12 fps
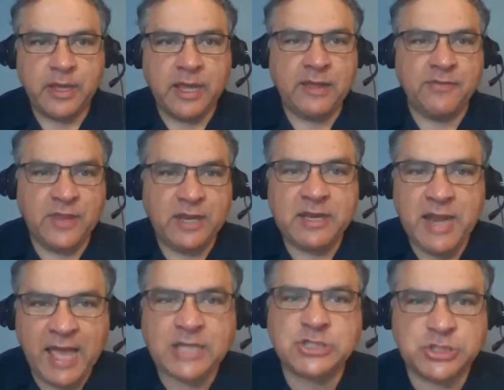in the
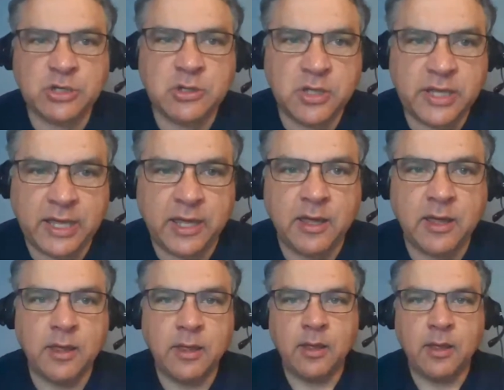National League